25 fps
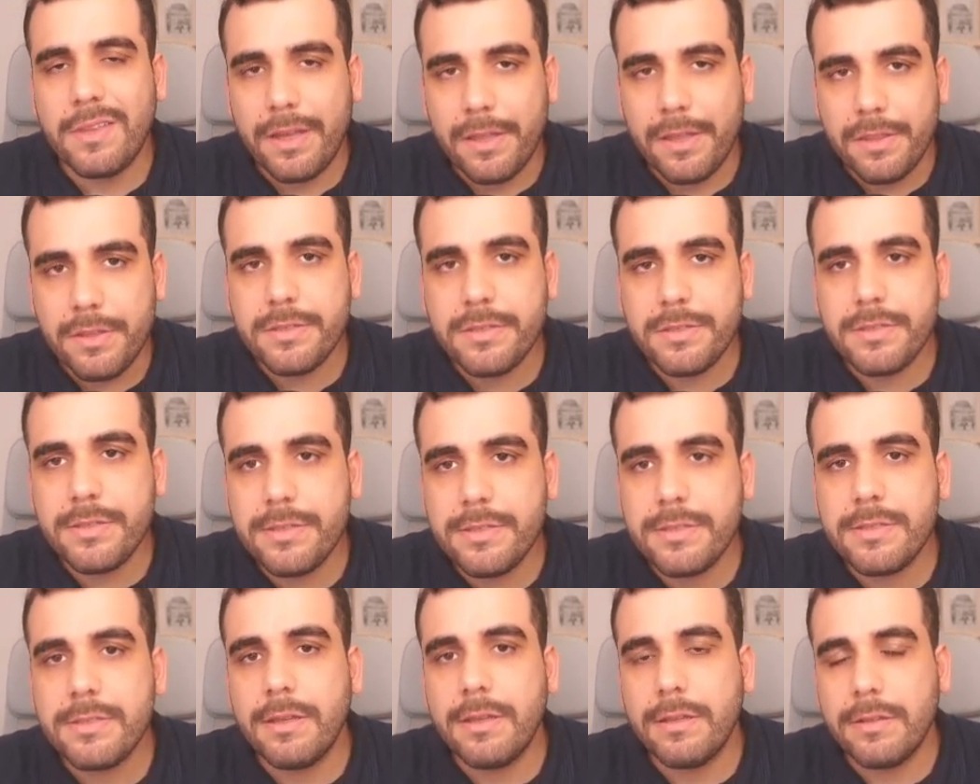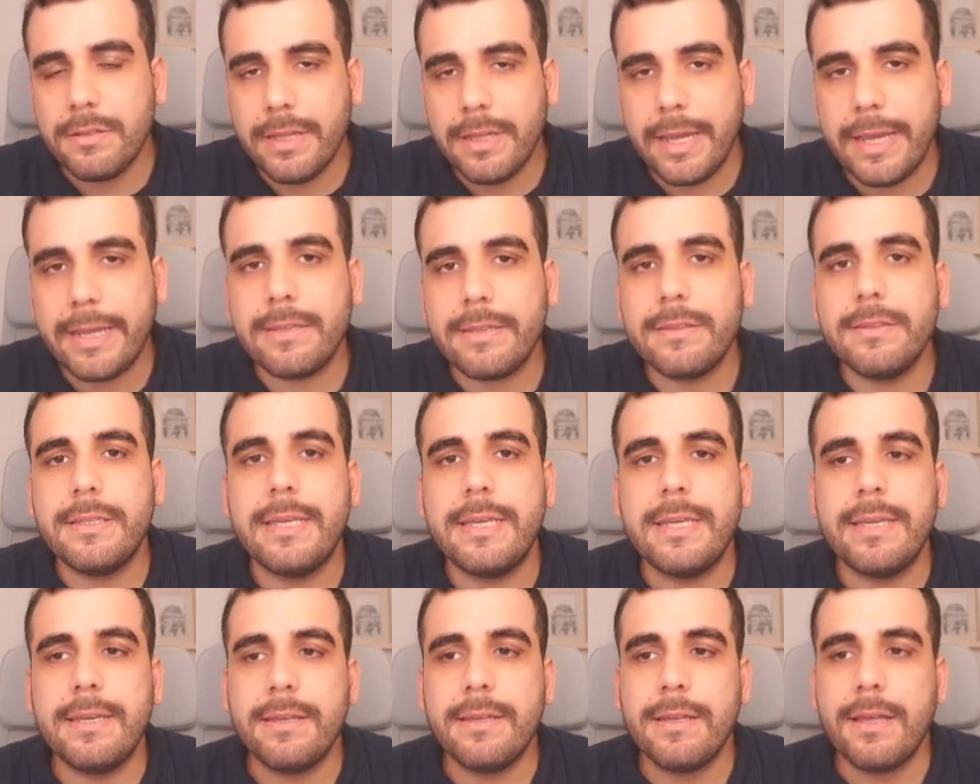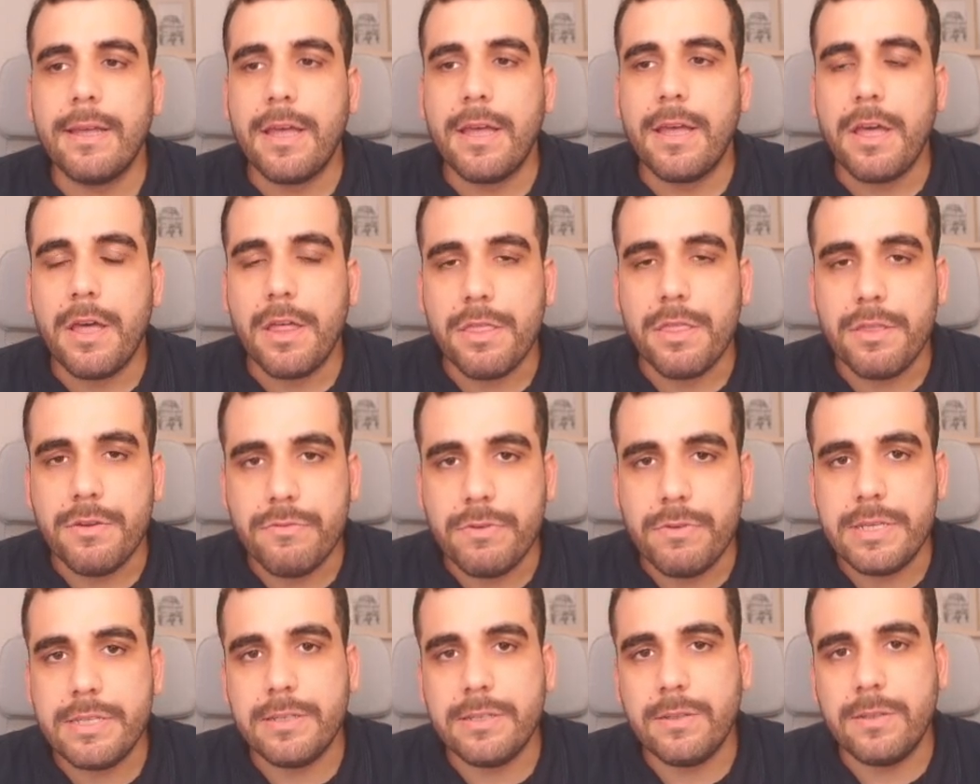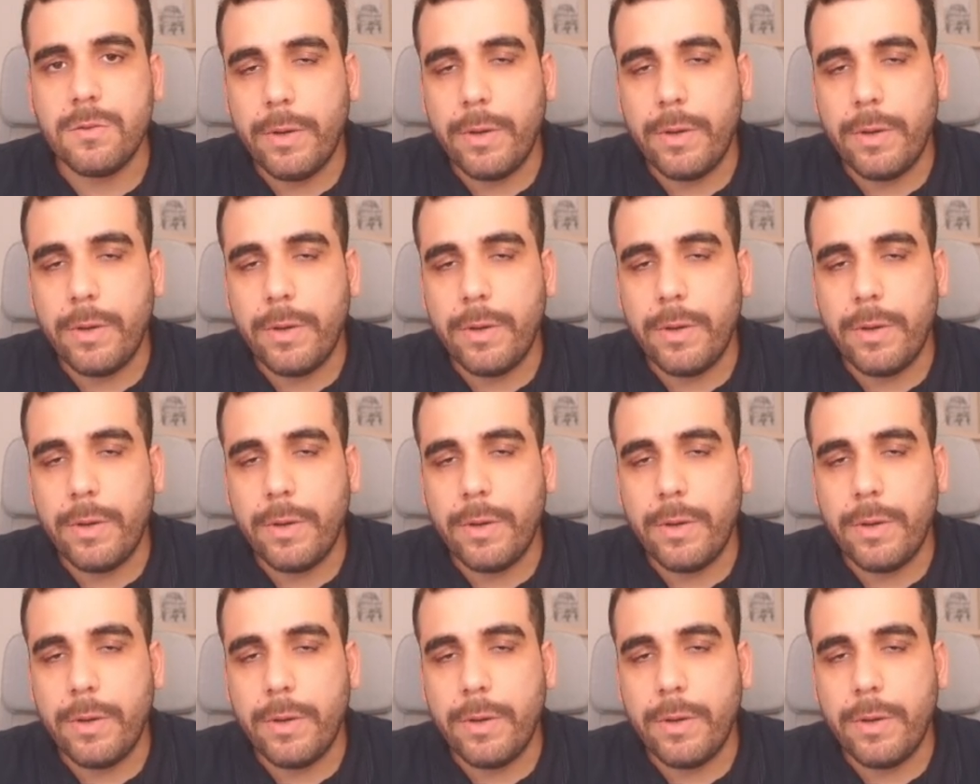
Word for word: This is likely the reason